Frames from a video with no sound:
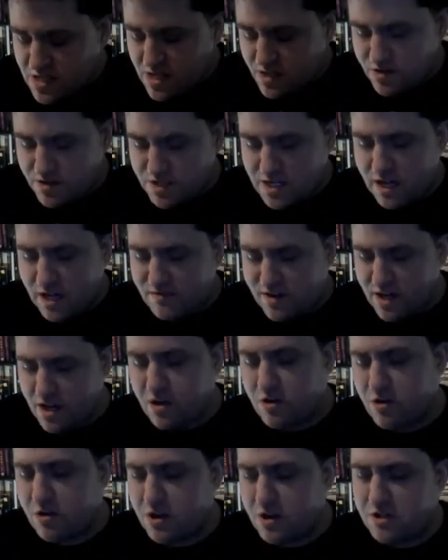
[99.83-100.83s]
There's kind of like a
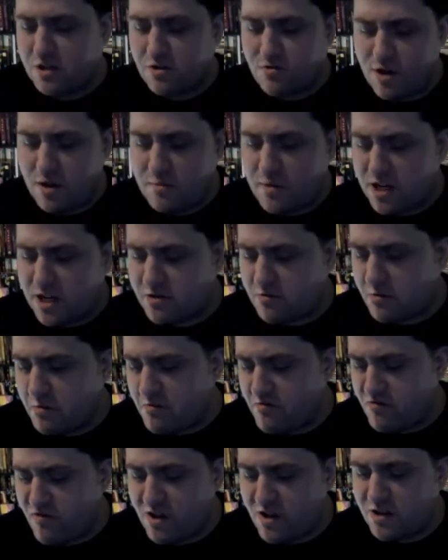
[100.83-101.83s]
cookies and cream ice cream
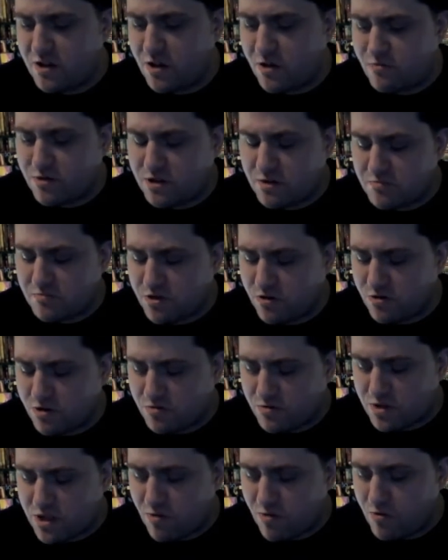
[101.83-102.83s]
effect here, which I'm sure is
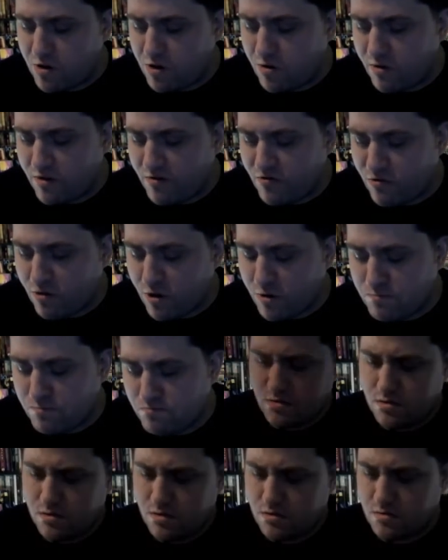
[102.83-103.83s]
what they were going for.
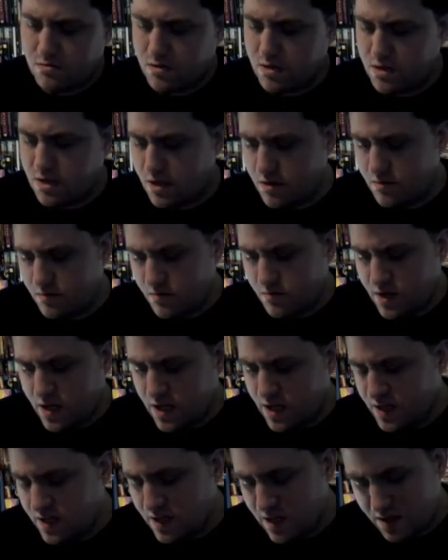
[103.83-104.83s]
Huh, that's not... What
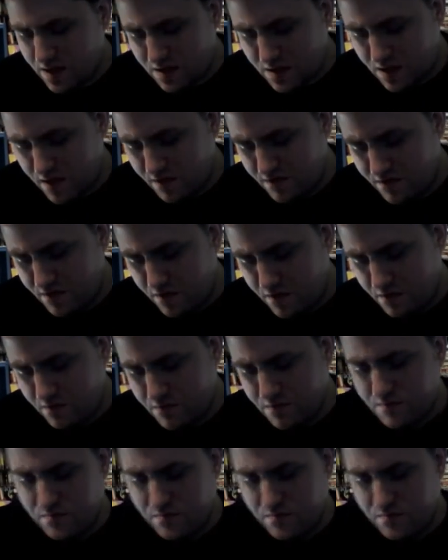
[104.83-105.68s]
is that stuff, though?